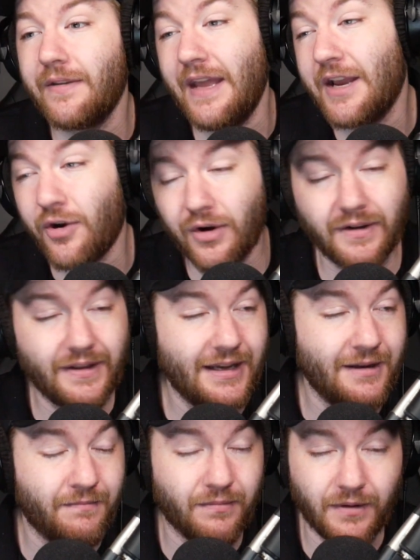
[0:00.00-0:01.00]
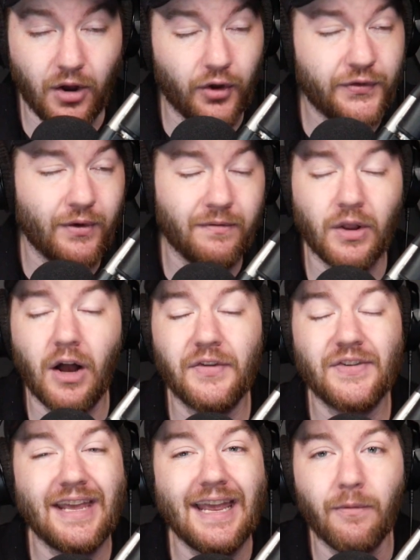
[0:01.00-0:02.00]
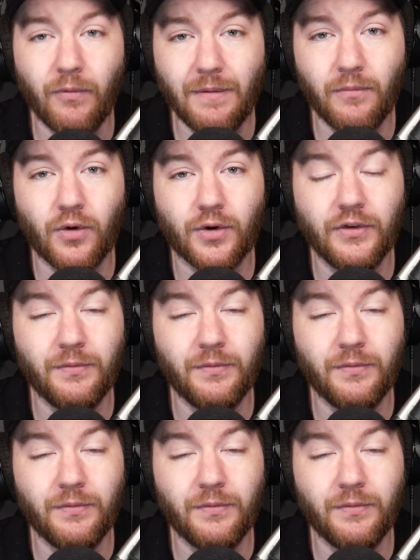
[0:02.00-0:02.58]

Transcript: They currently also have lost Cam Whitmore,